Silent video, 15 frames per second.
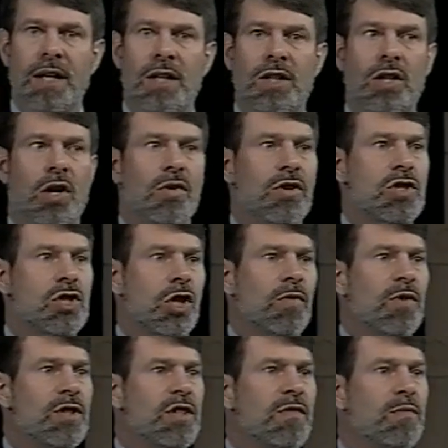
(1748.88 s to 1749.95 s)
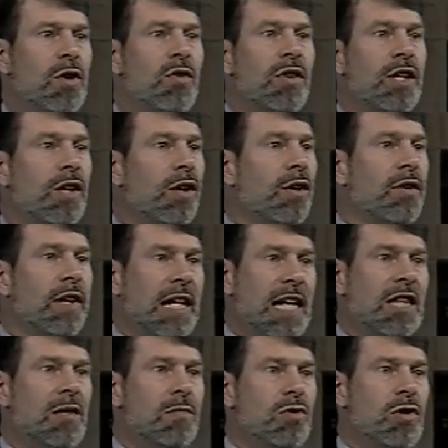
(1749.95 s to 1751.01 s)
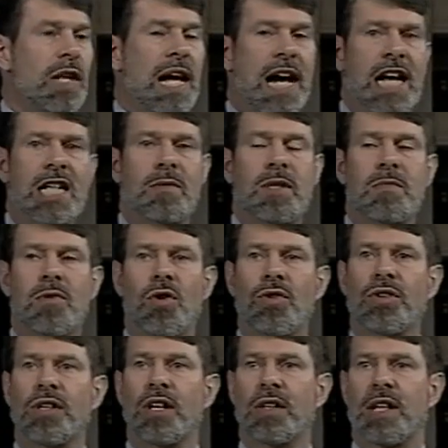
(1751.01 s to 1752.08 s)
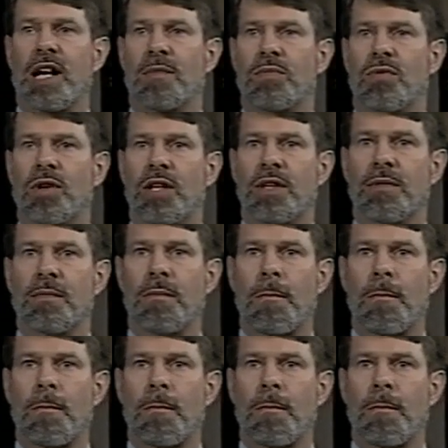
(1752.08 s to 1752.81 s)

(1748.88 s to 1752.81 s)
You know, the surface of both the Earth and the Moon had to be molten at that point.